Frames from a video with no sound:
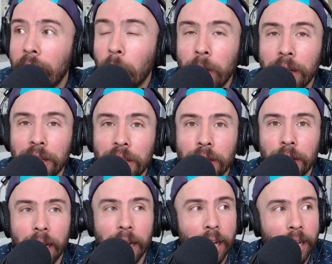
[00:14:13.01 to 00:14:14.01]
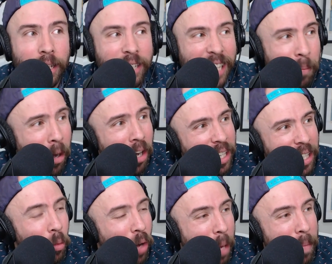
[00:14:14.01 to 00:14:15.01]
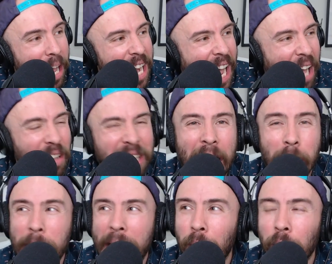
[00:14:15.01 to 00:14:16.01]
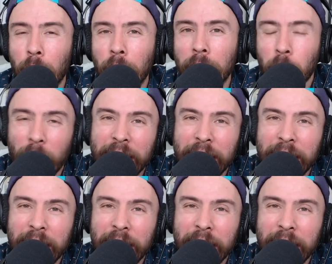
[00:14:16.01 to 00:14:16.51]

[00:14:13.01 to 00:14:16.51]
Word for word: Which uh, San Marcos, where I'm at now, is not bad with roads.